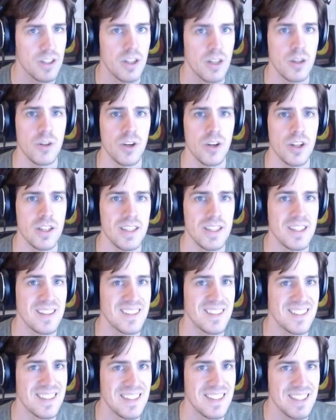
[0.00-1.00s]
including it in
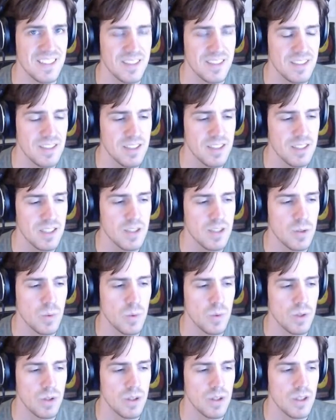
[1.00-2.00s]
this list
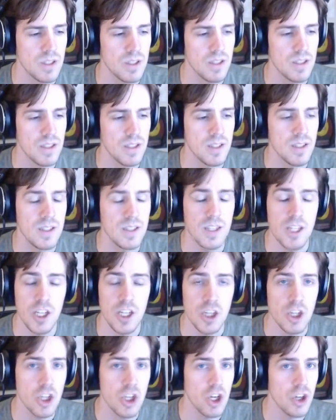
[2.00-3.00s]
will
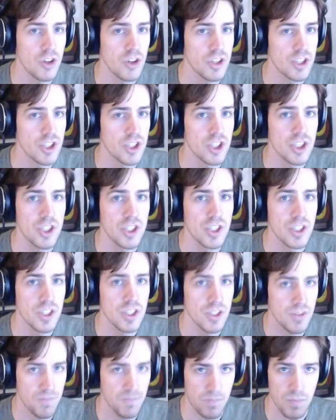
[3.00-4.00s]
encourage
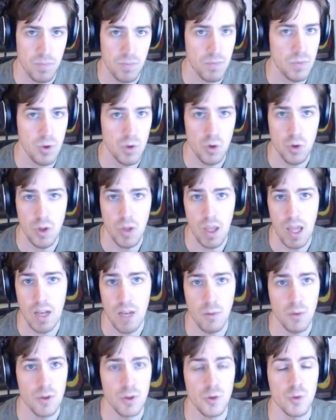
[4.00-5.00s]

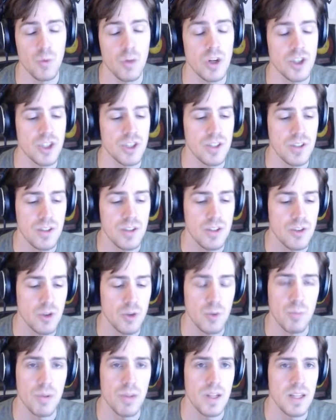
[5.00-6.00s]
anyone who's watching
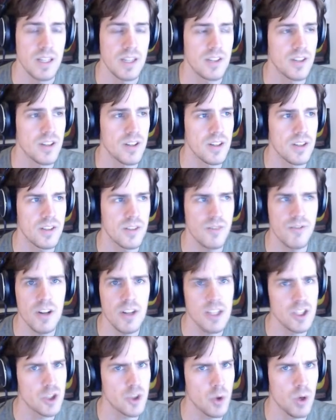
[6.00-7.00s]
to play it. It's a
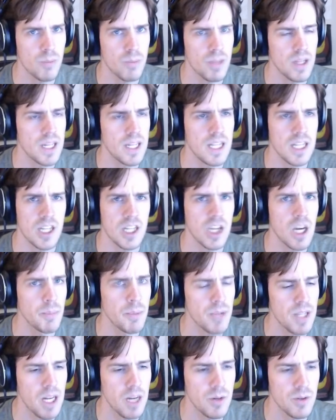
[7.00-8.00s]
fairly short play, like a
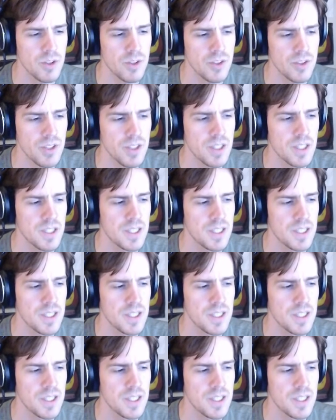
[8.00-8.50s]
couple hours.